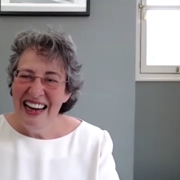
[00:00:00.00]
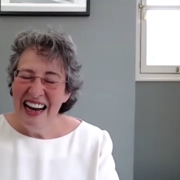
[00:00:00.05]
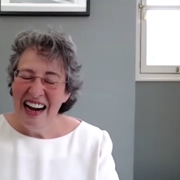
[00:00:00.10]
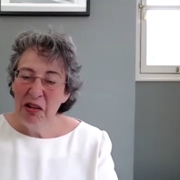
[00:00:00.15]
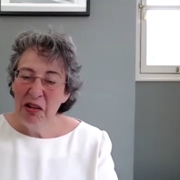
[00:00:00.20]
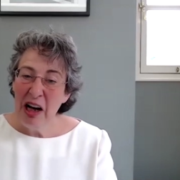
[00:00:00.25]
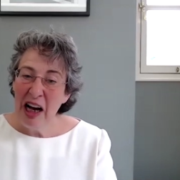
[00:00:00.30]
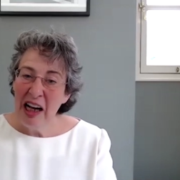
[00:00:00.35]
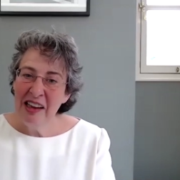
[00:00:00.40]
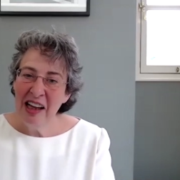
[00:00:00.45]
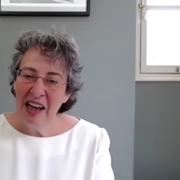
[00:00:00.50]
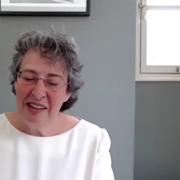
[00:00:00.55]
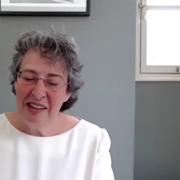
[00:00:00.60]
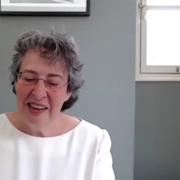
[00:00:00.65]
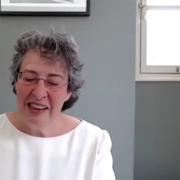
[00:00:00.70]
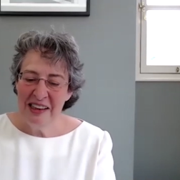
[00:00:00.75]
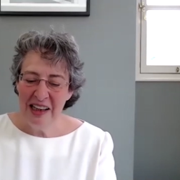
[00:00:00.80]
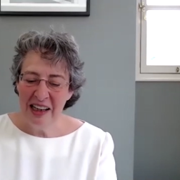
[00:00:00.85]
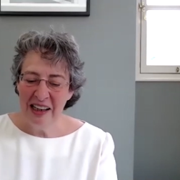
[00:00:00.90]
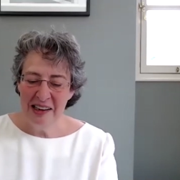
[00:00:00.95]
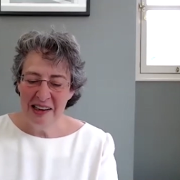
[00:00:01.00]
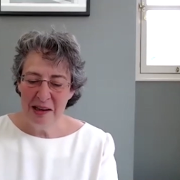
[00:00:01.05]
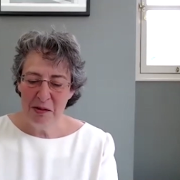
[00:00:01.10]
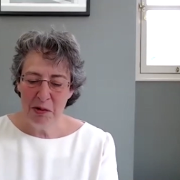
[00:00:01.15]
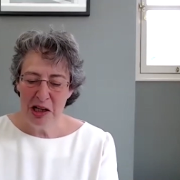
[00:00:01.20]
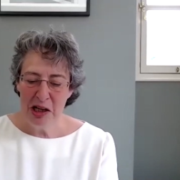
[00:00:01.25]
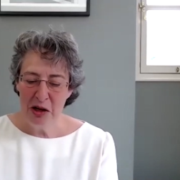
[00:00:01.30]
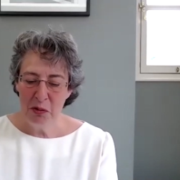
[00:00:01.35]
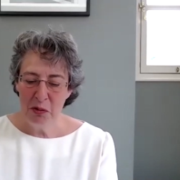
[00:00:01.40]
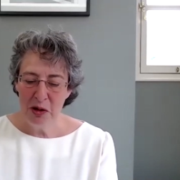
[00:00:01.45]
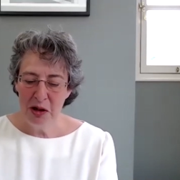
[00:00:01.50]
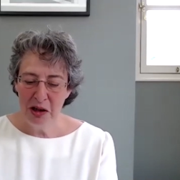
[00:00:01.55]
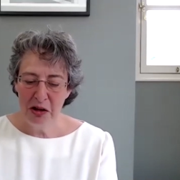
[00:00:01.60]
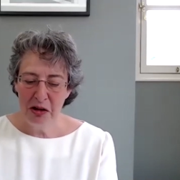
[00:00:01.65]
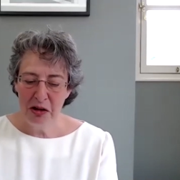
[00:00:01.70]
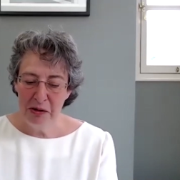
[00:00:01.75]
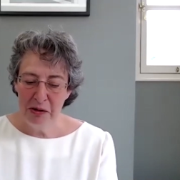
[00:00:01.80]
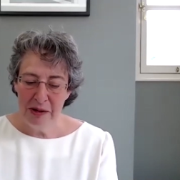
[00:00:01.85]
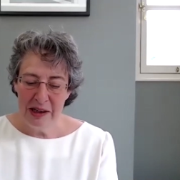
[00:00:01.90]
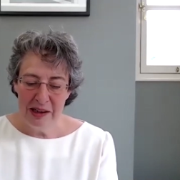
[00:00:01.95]
well, I, I think I think when you work
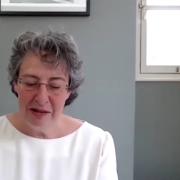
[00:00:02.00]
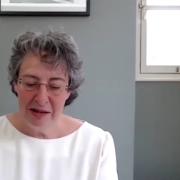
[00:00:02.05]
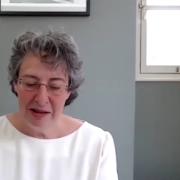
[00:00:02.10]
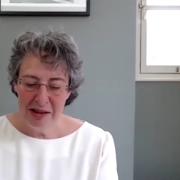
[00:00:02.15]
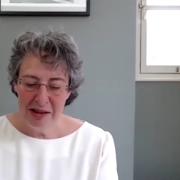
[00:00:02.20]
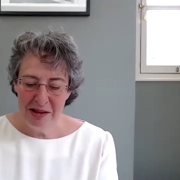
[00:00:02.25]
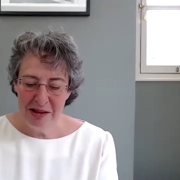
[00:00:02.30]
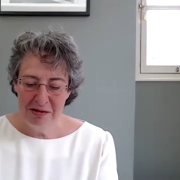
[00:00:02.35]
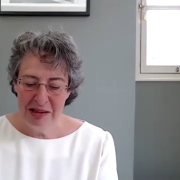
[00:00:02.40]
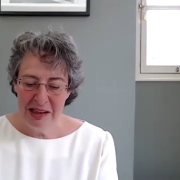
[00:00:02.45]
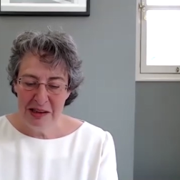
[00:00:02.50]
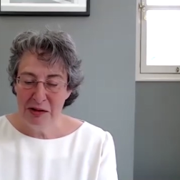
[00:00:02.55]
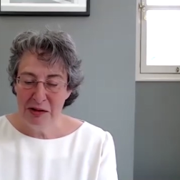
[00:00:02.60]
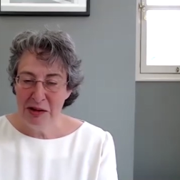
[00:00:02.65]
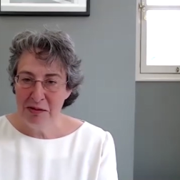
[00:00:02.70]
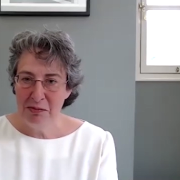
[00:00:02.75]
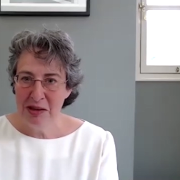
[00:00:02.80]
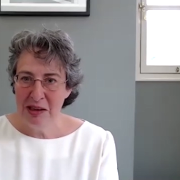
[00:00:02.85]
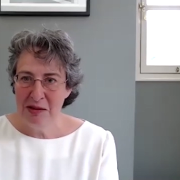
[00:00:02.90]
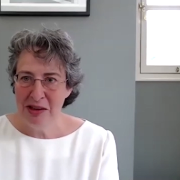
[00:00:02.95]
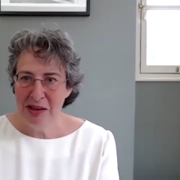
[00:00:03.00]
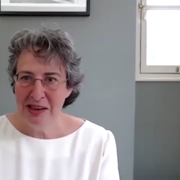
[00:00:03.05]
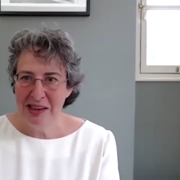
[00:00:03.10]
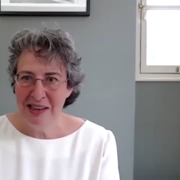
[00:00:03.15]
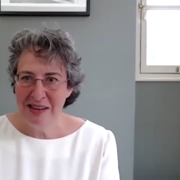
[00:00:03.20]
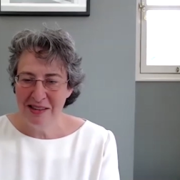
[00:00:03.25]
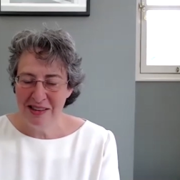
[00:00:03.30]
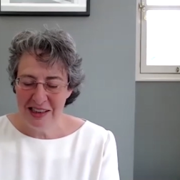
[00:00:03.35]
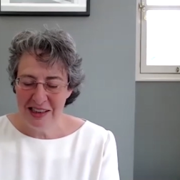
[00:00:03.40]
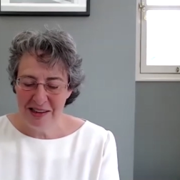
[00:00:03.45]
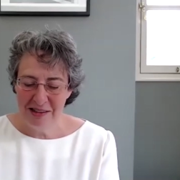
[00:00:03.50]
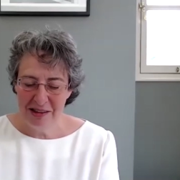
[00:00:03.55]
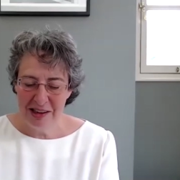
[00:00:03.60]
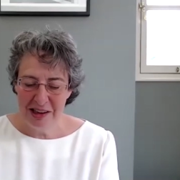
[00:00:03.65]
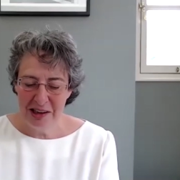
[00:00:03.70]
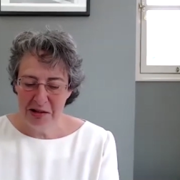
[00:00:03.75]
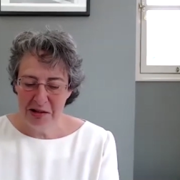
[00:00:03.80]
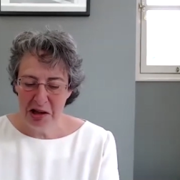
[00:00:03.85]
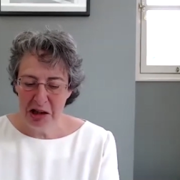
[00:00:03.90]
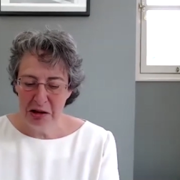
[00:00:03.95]
through it, you know, even even things now
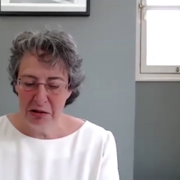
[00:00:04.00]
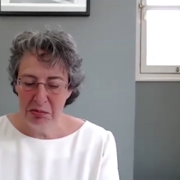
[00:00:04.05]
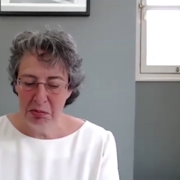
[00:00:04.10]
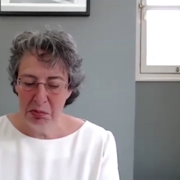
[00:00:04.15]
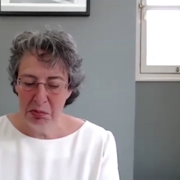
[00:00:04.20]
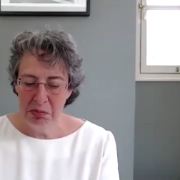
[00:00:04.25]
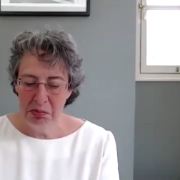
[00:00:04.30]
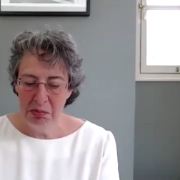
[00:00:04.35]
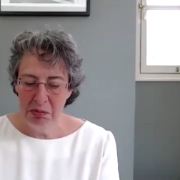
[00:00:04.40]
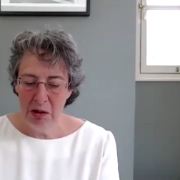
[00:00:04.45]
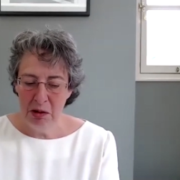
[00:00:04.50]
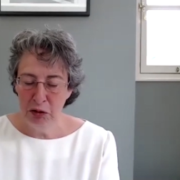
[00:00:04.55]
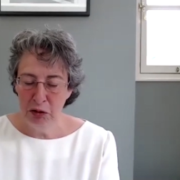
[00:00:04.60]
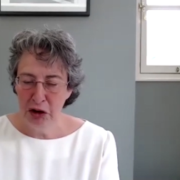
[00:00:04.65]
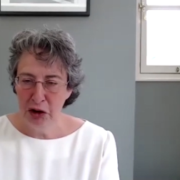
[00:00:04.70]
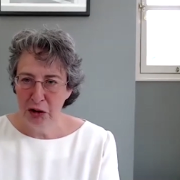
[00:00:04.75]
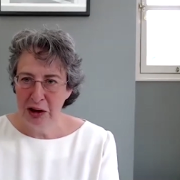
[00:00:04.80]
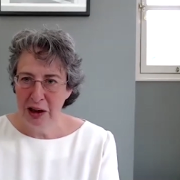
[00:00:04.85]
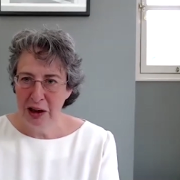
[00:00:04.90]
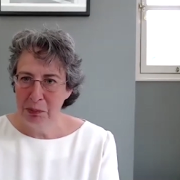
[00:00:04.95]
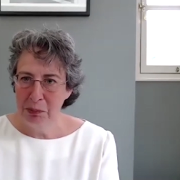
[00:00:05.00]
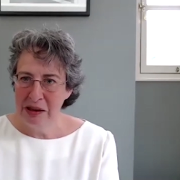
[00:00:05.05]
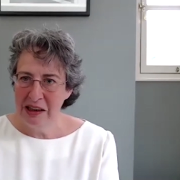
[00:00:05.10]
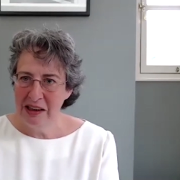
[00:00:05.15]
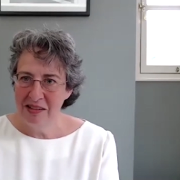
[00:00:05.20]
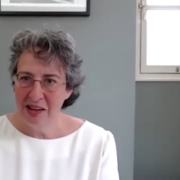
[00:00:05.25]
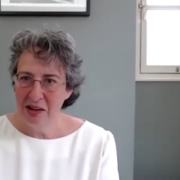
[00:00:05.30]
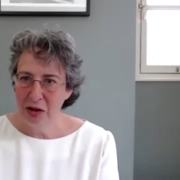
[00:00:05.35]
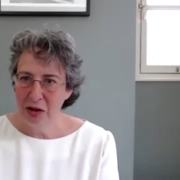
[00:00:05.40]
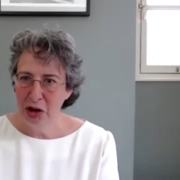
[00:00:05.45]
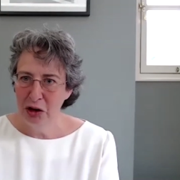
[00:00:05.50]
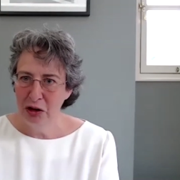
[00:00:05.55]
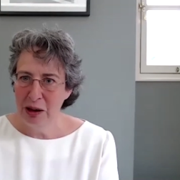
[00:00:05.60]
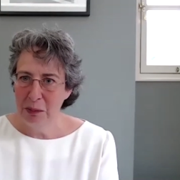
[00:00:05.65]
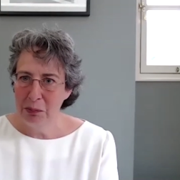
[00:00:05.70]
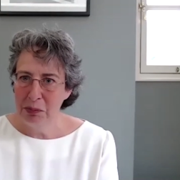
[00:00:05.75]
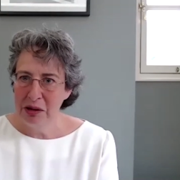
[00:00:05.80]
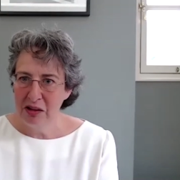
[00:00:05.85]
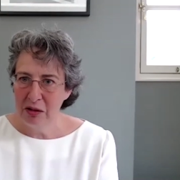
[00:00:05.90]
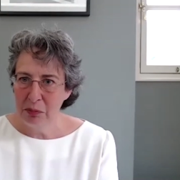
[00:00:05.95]
like you know offshore companies and onshore
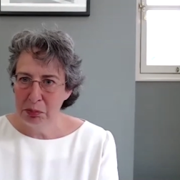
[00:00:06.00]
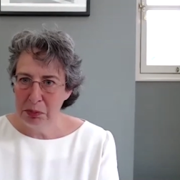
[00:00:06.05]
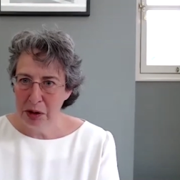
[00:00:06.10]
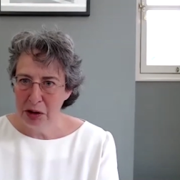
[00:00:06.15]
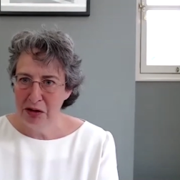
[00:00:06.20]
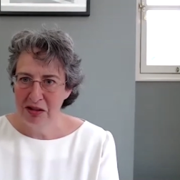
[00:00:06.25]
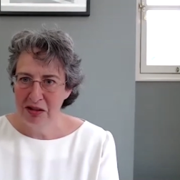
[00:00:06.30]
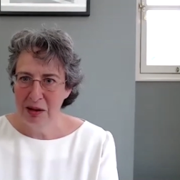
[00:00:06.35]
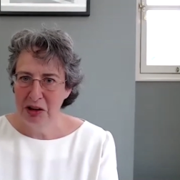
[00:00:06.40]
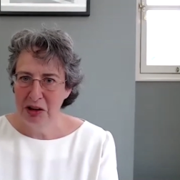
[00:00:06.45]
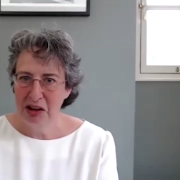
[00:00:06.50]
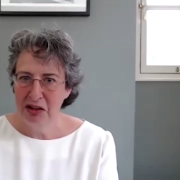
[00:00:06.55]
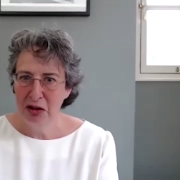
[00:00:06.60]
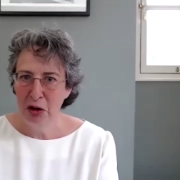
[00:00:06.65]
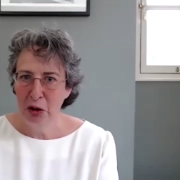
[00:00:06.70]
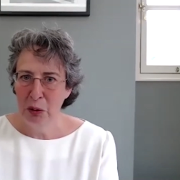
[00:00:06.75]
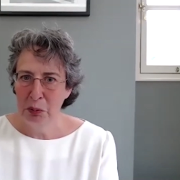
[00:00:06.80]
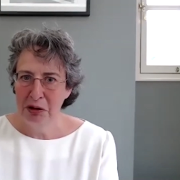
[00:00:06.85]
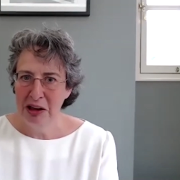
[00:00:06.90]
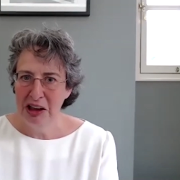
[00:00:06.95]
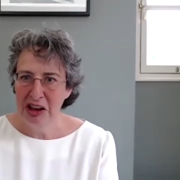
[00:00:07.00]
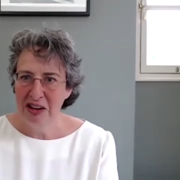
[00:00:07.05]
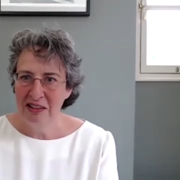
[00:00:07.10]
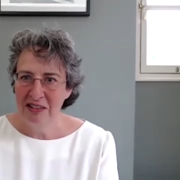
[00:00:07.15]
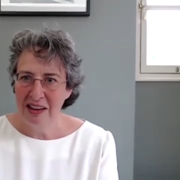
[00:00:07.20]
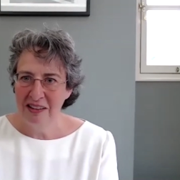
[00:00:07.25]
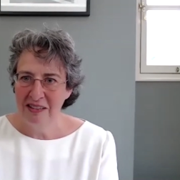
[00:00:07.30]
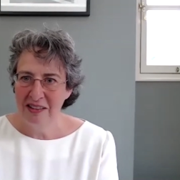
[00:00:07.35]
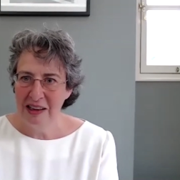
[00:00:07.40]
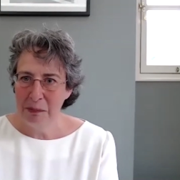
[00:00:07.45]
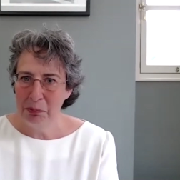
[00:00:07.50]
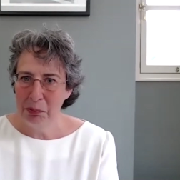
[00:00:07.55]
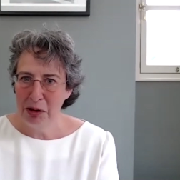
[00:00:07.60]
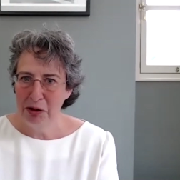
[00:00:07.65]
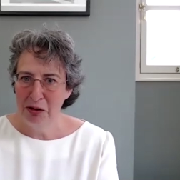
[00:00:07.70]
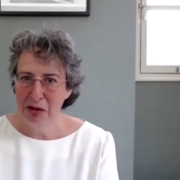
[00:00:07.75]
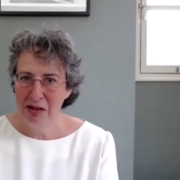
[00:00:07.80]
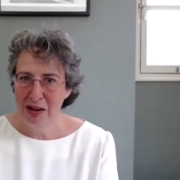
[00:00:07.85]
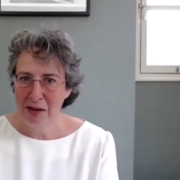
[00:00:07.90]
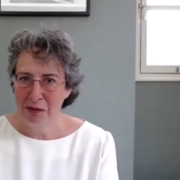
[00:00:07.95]
companies are both subject to corporation tax and they
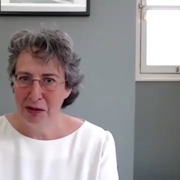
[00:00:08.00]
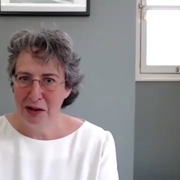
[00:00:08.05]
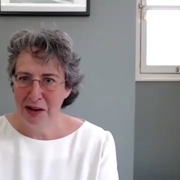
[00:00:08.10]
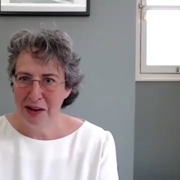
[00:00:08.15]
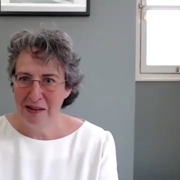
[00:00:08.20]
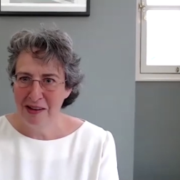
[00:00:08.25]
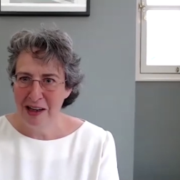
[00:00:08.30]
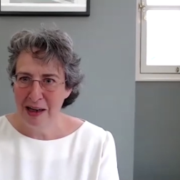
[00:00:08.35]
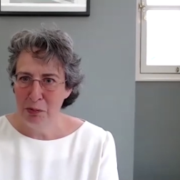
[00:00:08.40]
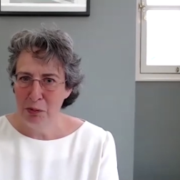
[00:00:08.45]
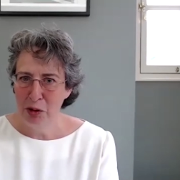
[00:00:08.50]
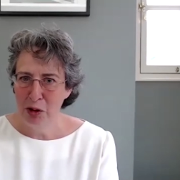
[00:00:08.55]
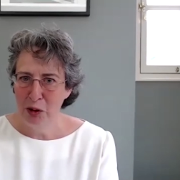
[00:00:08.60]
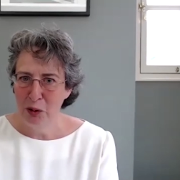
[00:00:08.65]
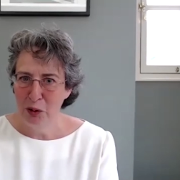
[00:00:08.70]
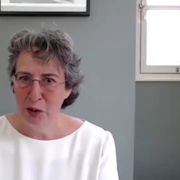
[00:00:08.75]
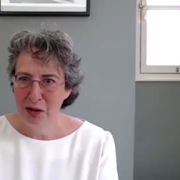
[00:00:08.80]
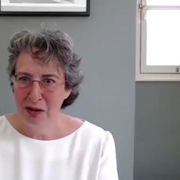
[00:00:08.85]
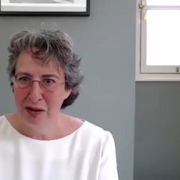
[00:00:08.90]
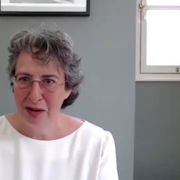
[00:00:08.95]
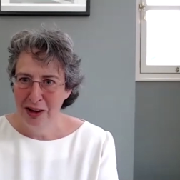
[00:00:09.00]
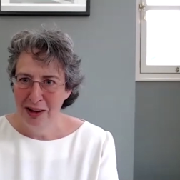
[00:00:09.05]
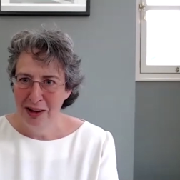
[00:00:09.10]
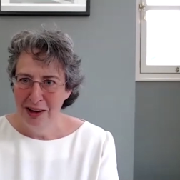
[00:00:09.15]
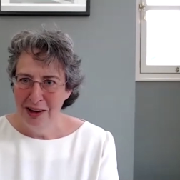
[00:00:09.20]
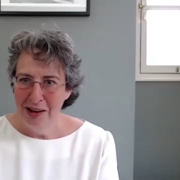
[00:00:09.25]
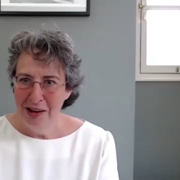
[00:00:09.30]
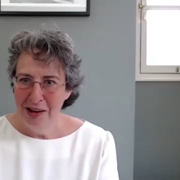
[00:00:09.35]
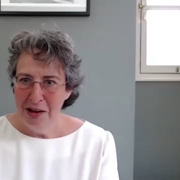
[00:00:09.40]
both suffer the same rules. Yeah.